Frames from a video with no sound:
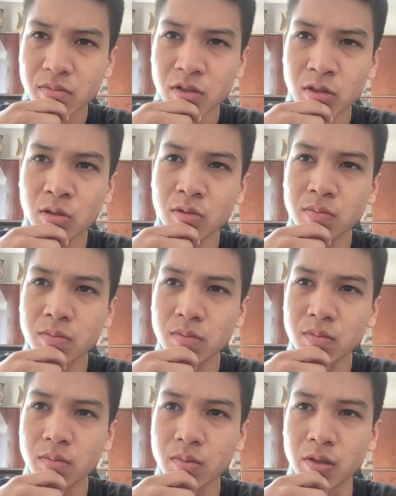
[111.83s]
So,
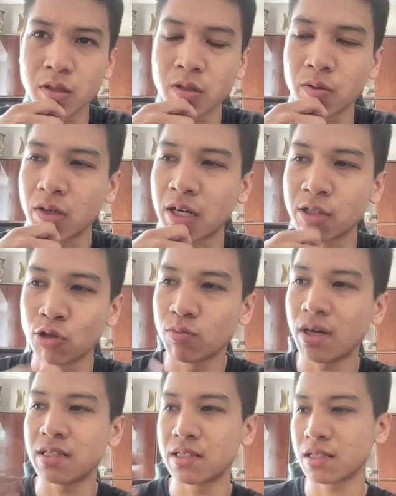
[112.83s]
you
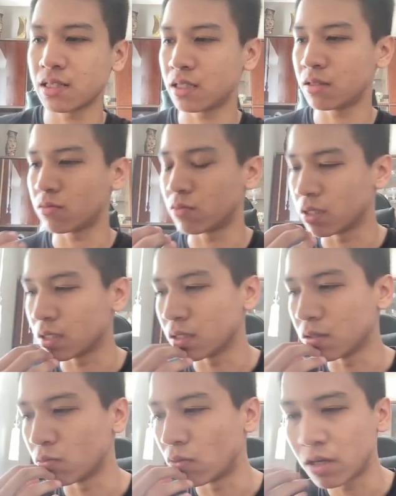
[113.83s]
might say, well,
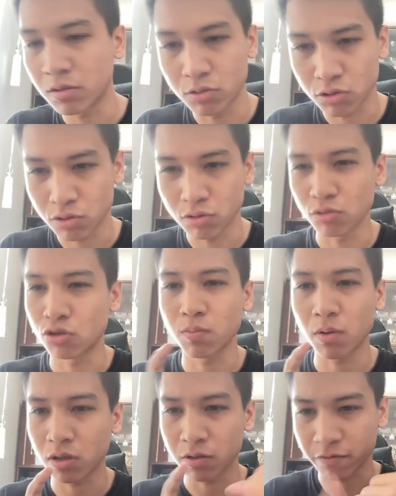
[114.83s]
why don't you use
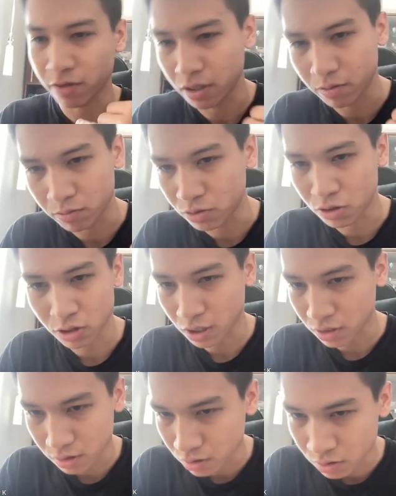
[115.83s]
Spotify, which
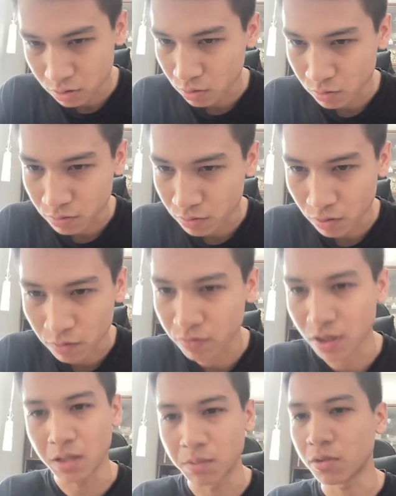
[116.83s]
has its own
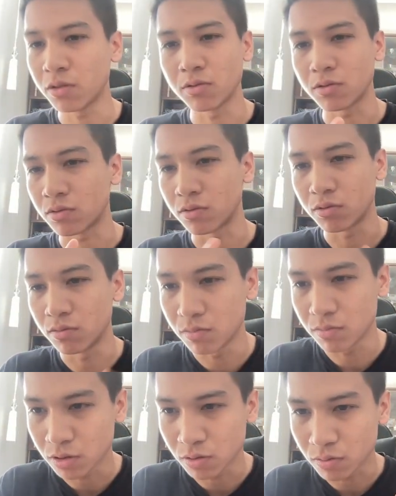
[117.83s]
offline mode, or
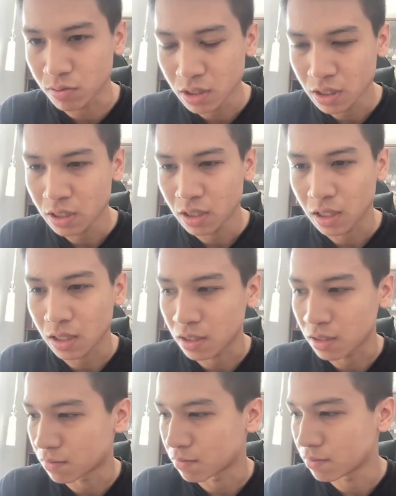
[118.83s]

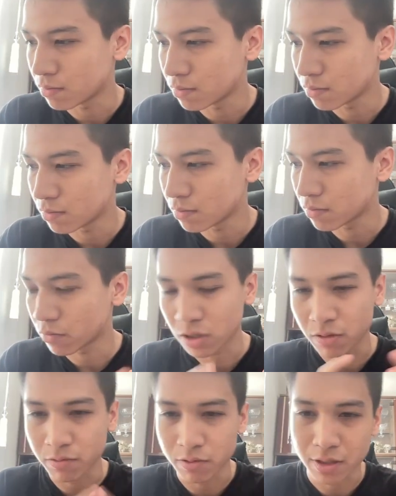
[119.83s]
um,
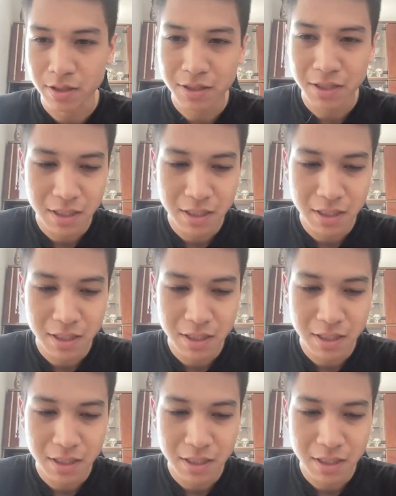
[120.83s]
whatever, right?